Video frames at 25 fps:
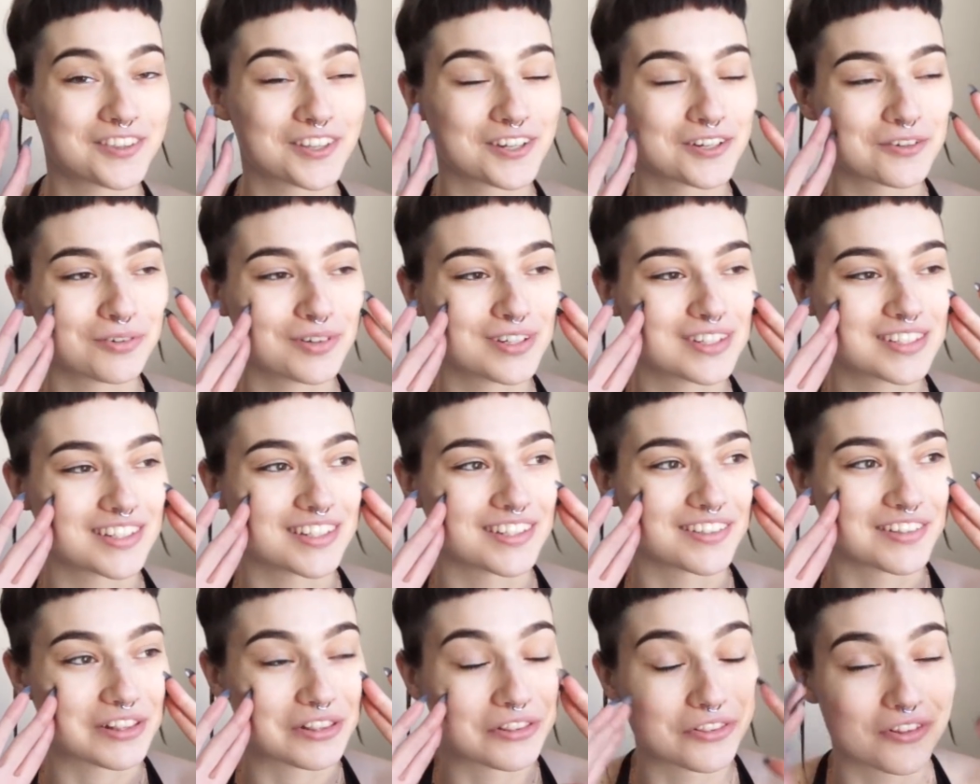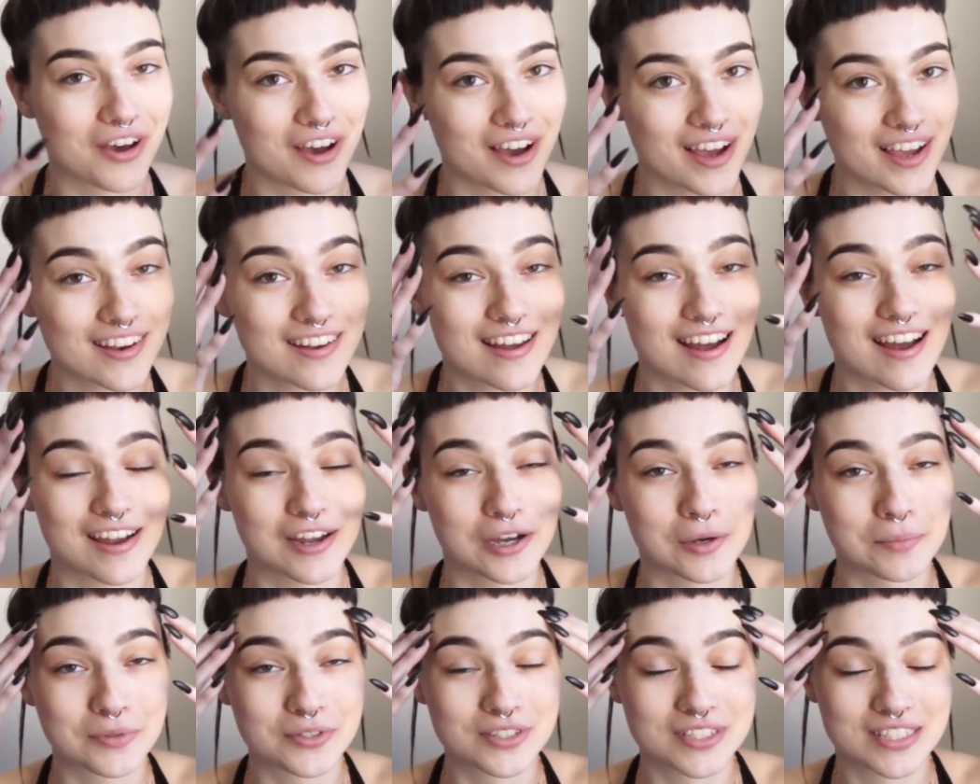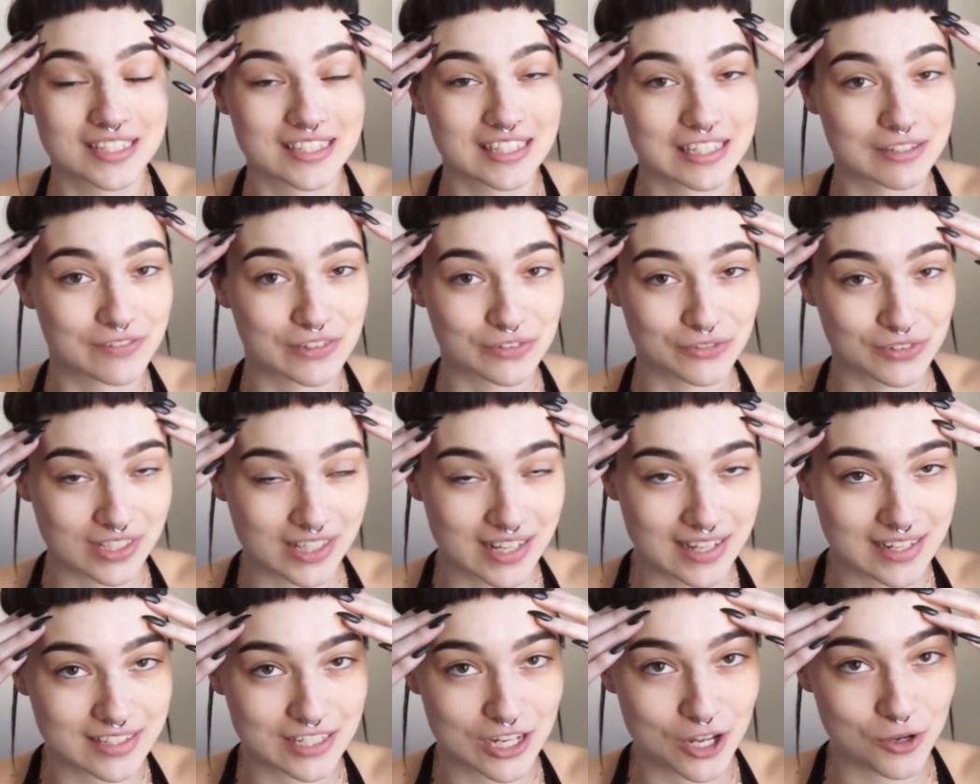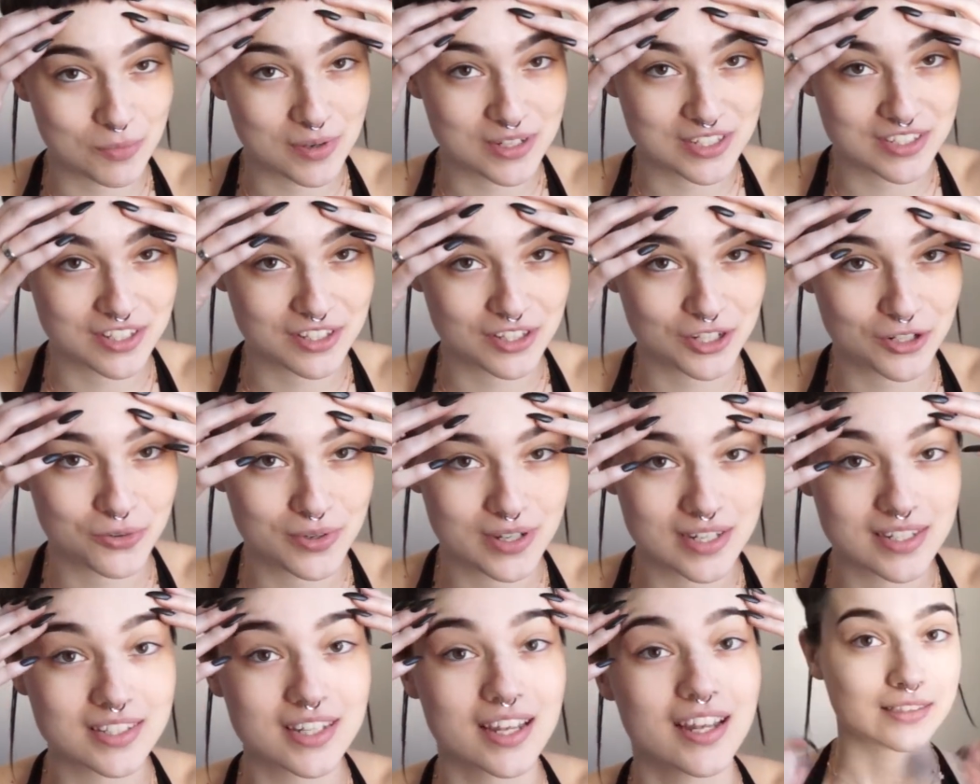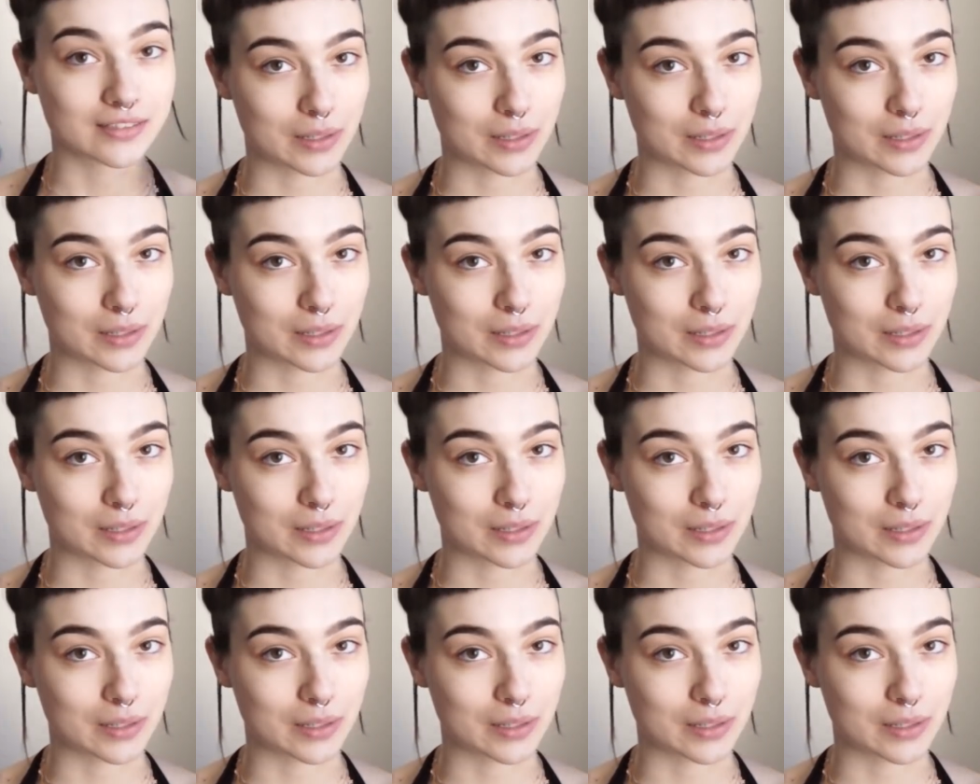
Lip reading: there was a lot. I almost didn't even realize how much that there was.